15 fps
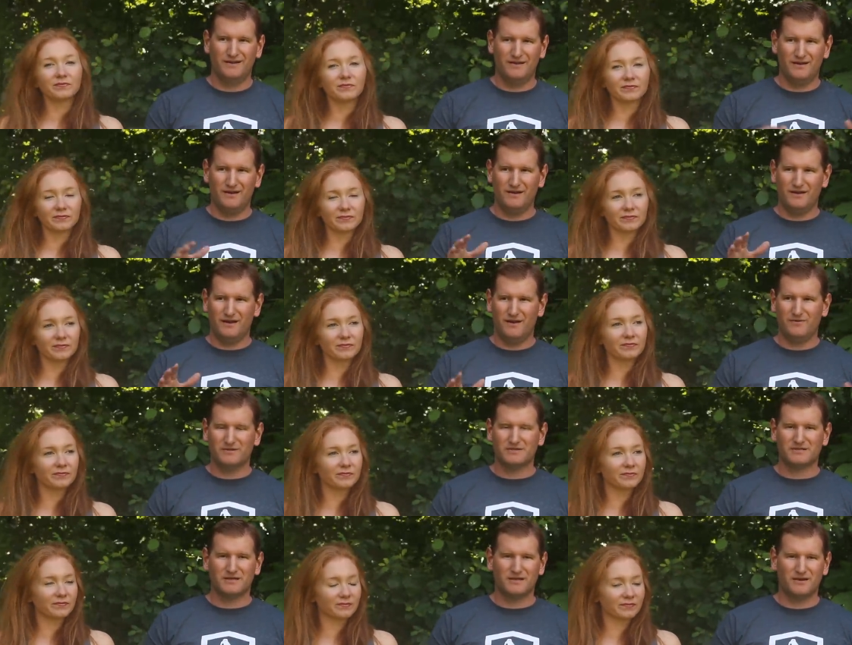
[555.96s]
Speaker 1: Uh,
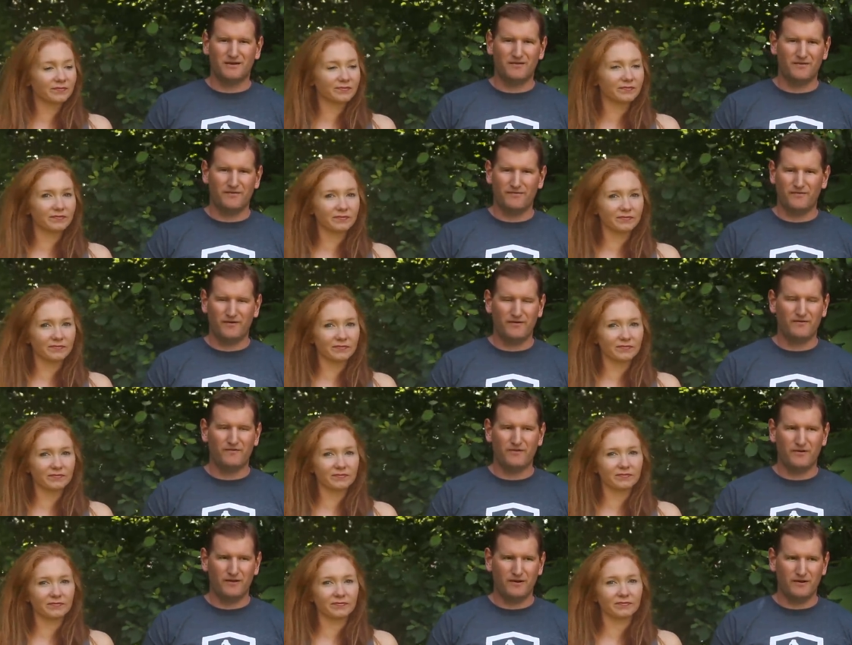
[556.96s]
now it's uh,
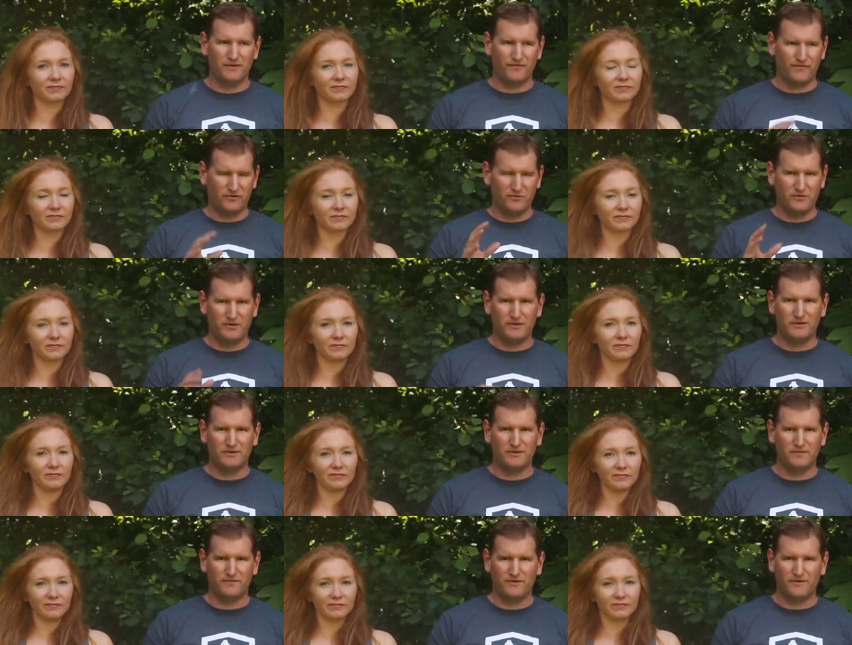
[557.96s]
very, very fluid,
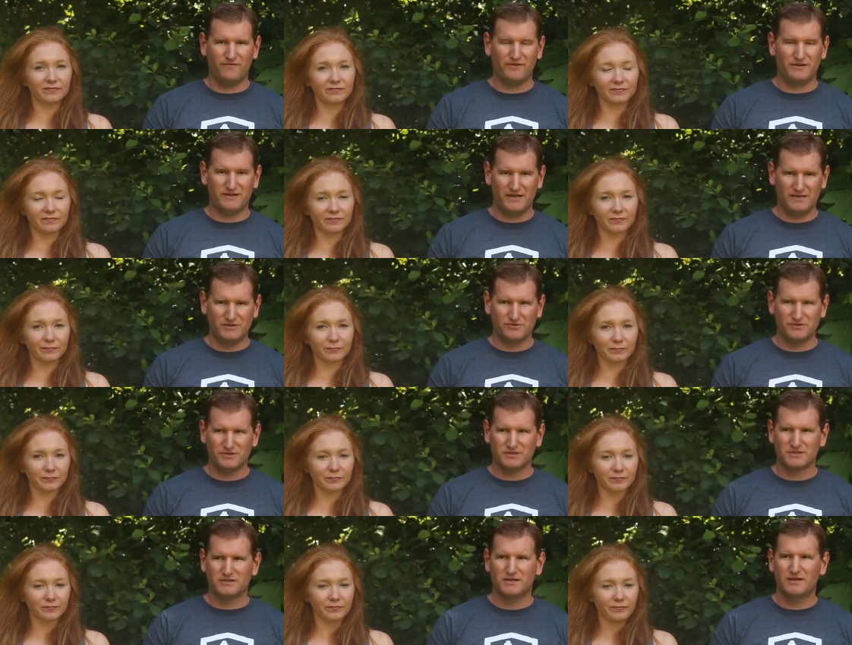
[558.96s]
very, very
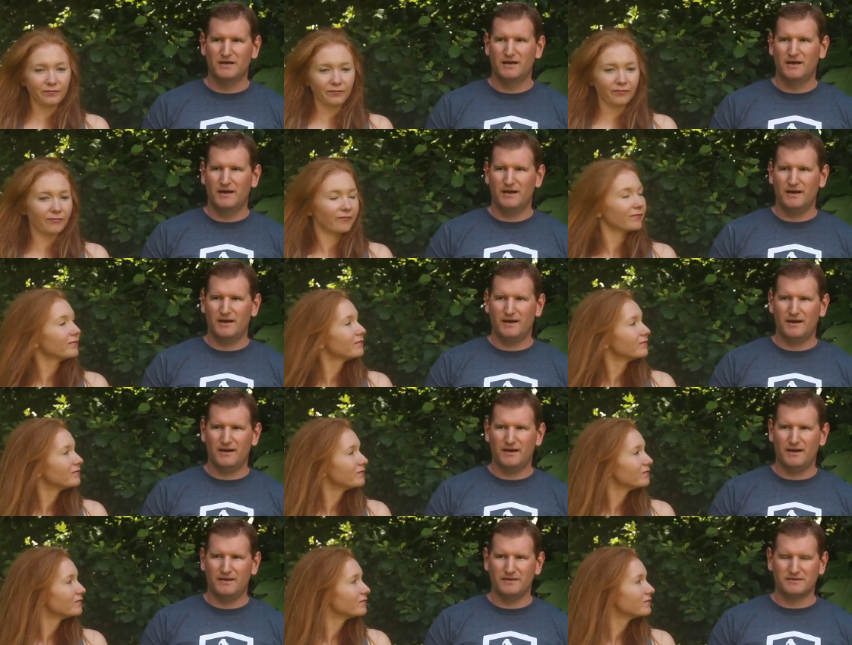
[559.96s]
dangerous,
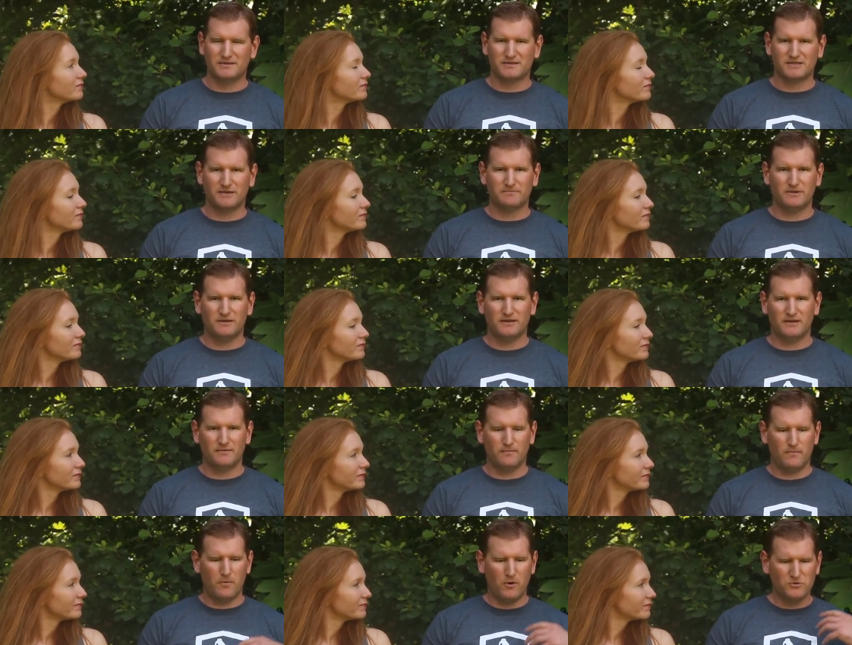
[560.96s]
uh, and this is something
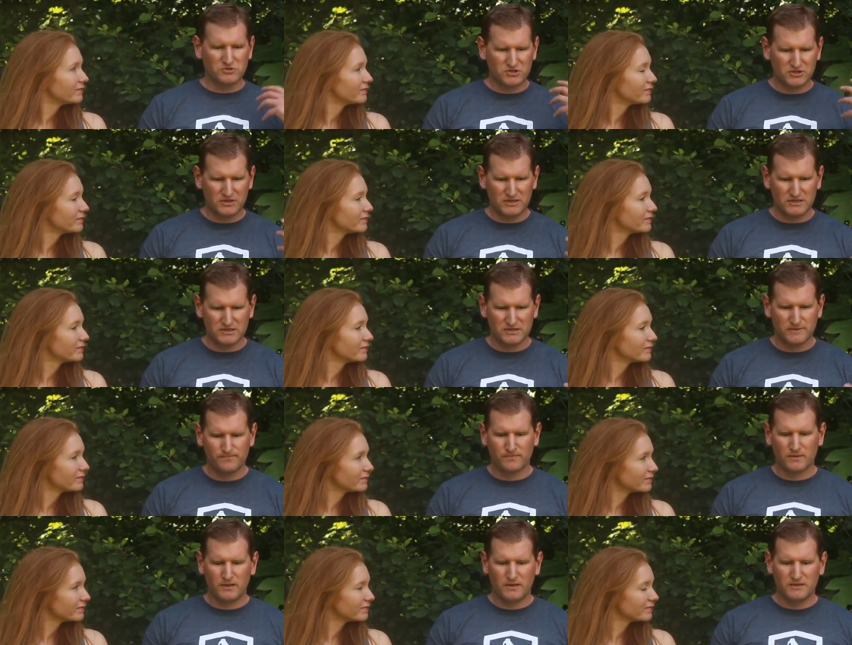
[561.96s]
that most of these
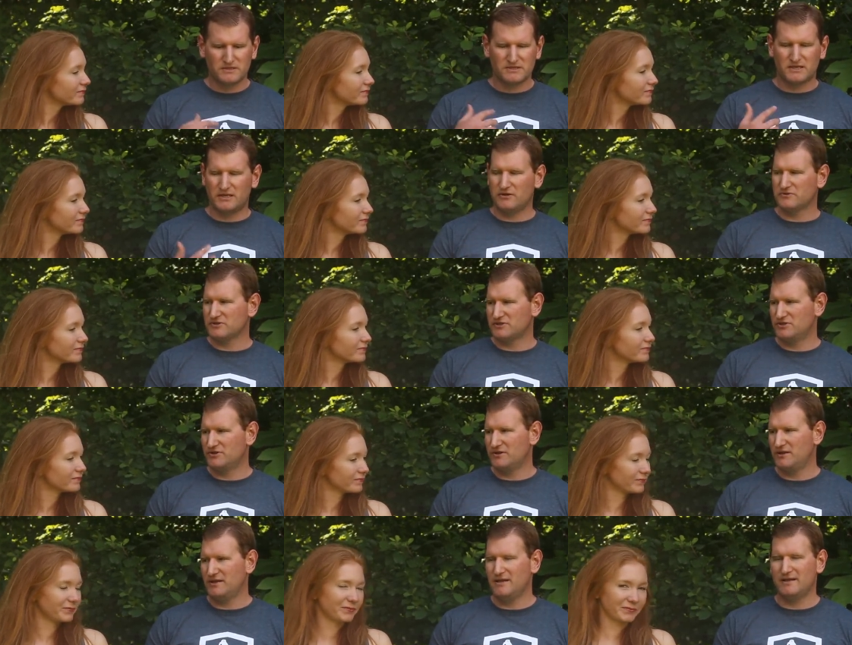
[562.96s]
skills that
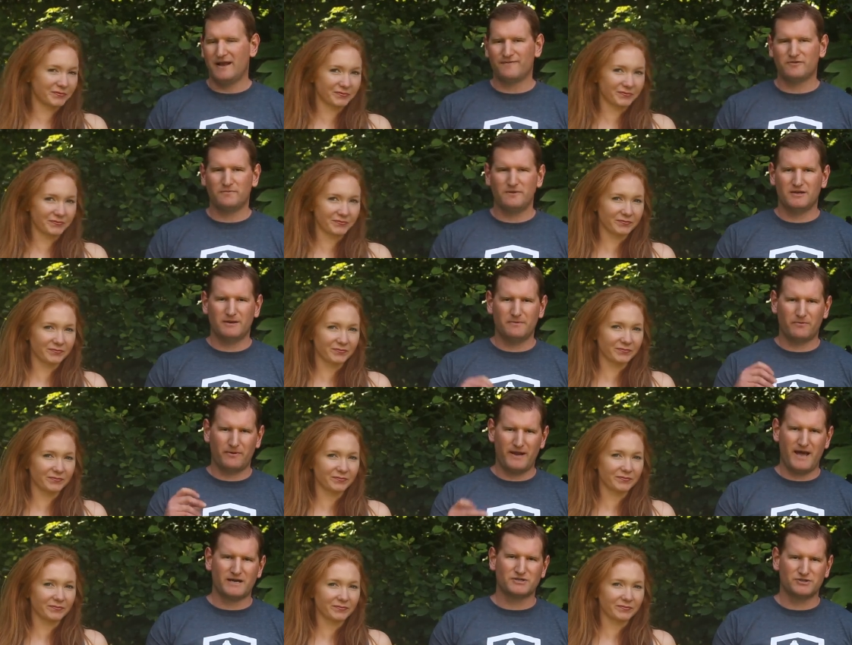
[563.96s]
you're going to need have to become
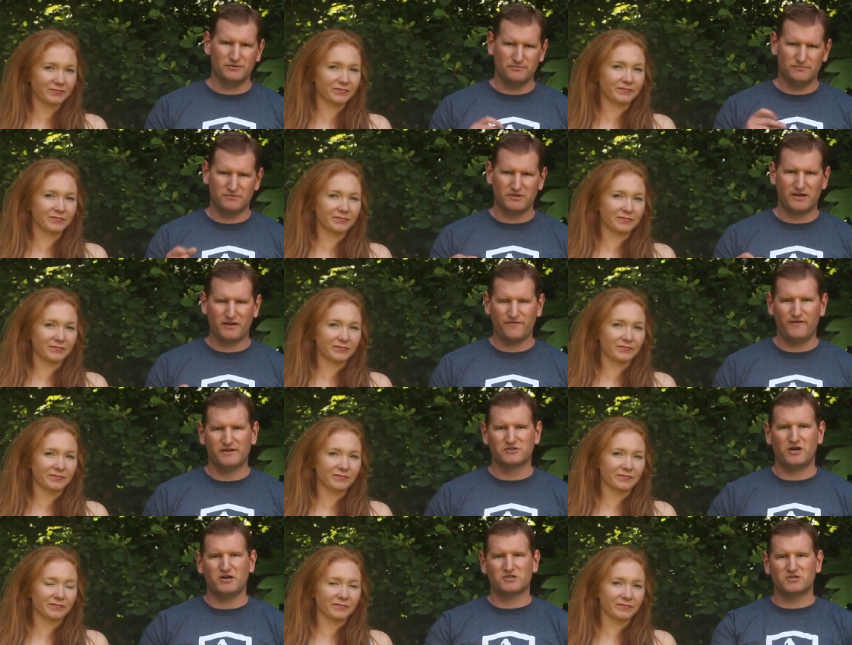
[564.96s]
a reaction. So like
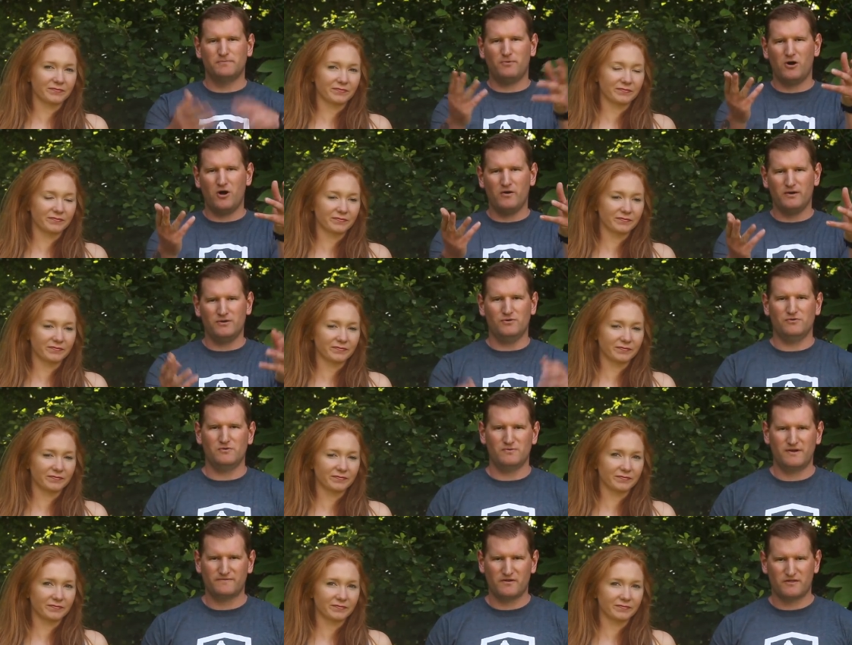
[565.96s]
if I toss the ball at you,
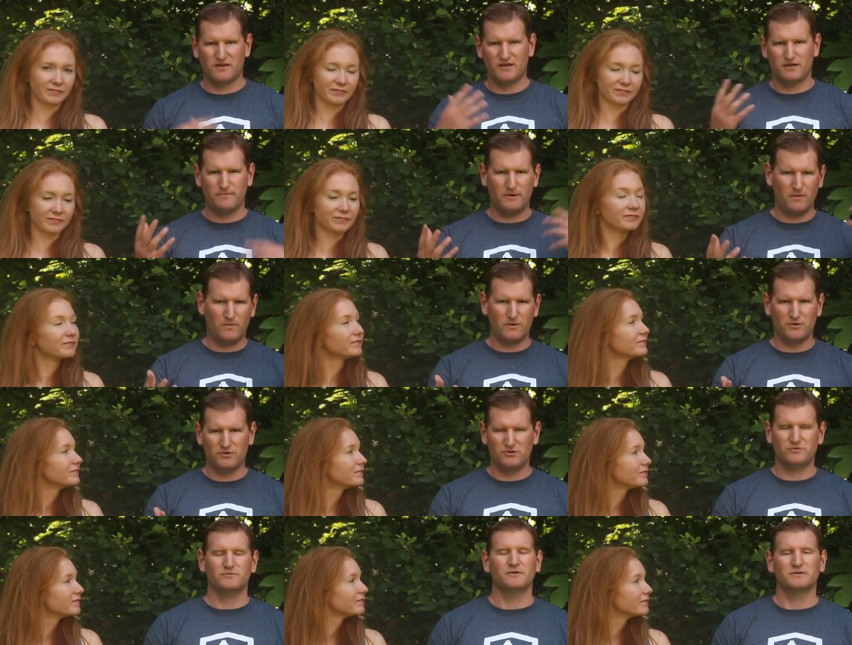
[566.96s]
you wouldn't have to think about what
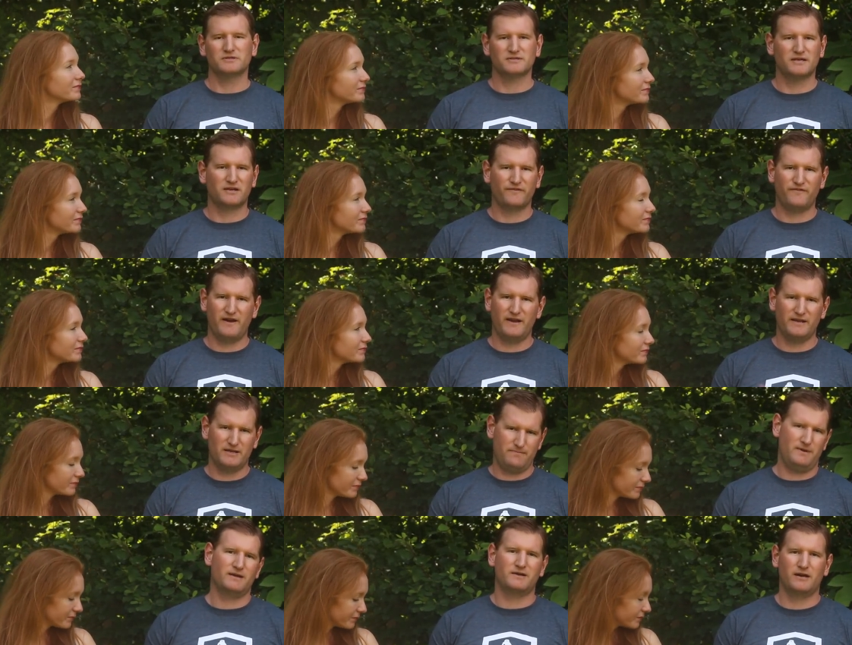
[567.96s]
you're doing. Just like if I had
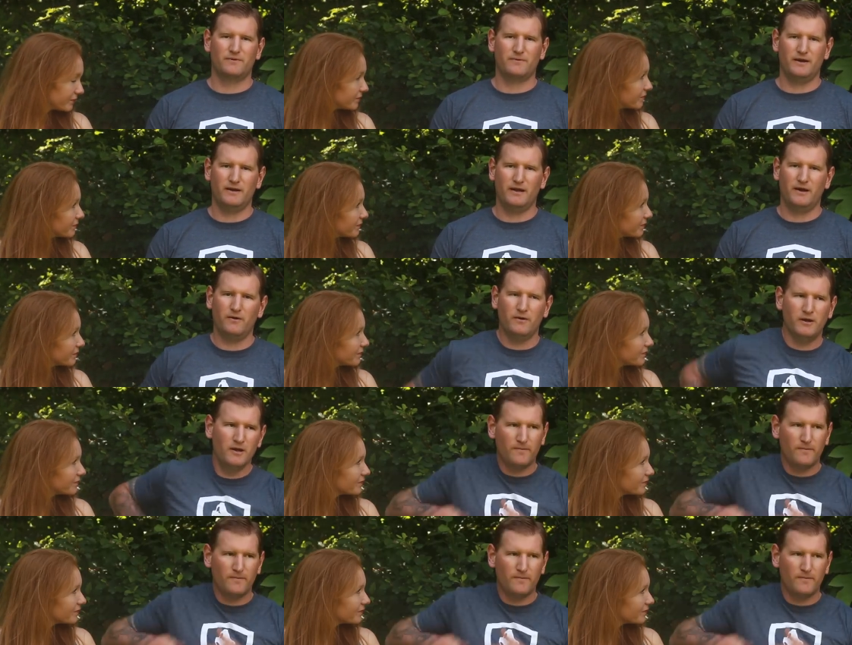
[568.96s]
to get my gun right now,